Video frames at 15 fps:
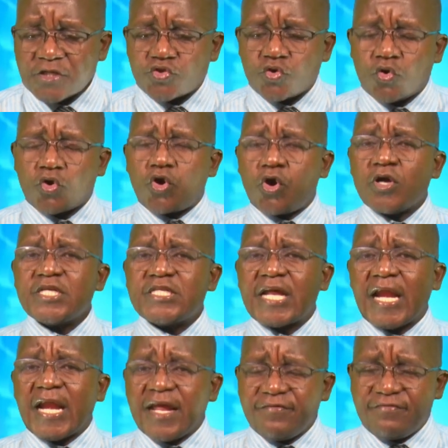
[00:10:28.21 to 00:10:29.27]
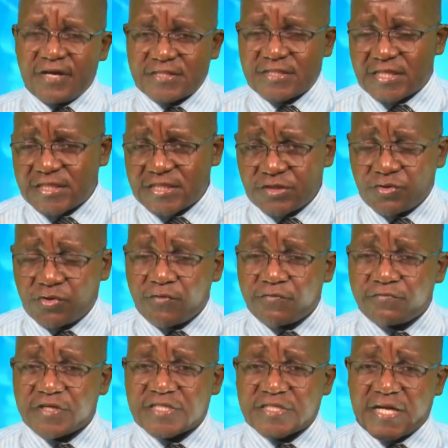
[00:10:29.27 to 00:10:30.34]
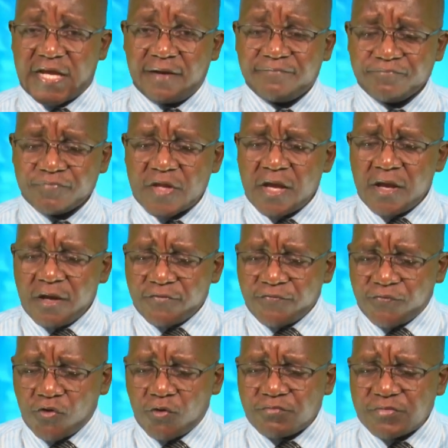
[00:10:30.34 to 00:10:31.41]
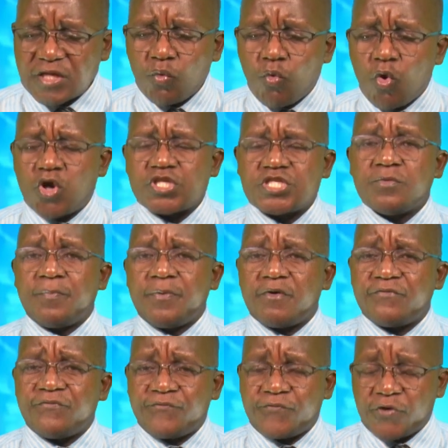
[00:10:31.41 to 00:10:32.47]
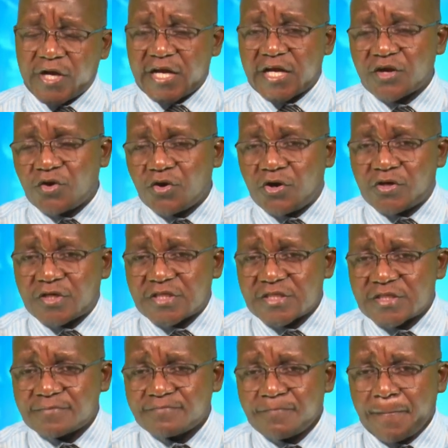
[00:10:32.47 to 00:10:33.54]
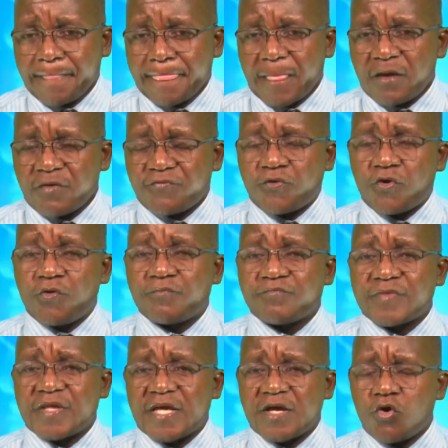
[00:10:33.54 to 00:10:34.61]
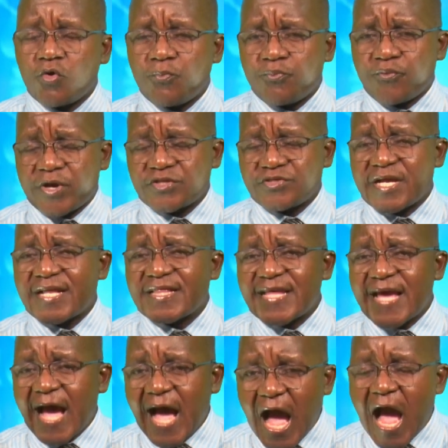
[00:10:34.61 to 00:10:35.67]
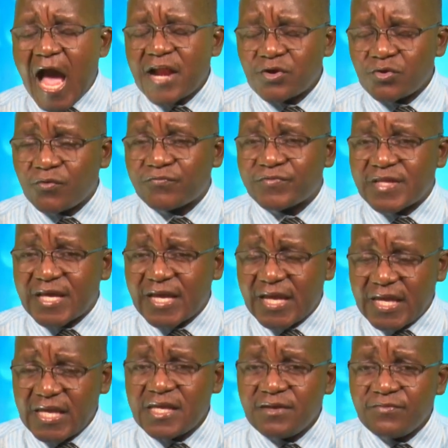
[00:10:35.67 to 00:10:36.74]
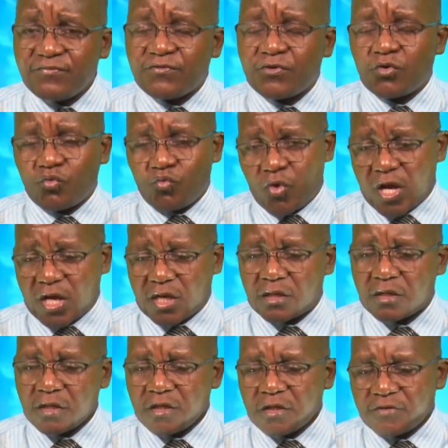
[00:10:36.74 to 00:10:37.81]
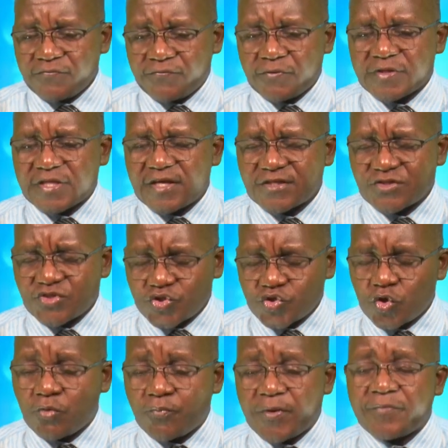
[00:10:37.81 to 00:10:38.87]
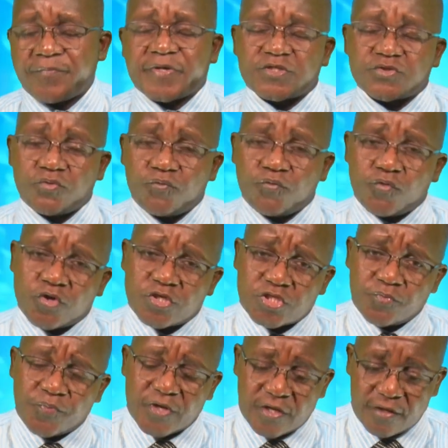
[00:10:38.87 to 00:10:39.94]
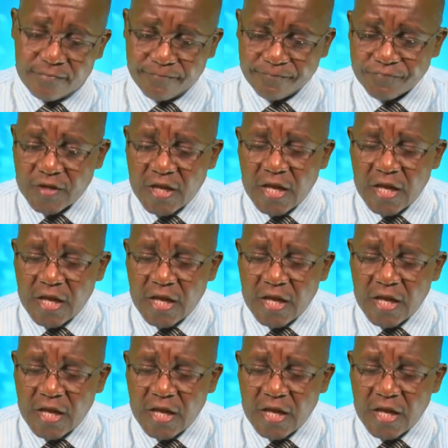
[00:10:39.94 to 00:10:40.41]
So God delivers the children of Israel from the worship of foreign gods, from the oppression and the hand of the evil one, for the sole purpose of worshiping Him.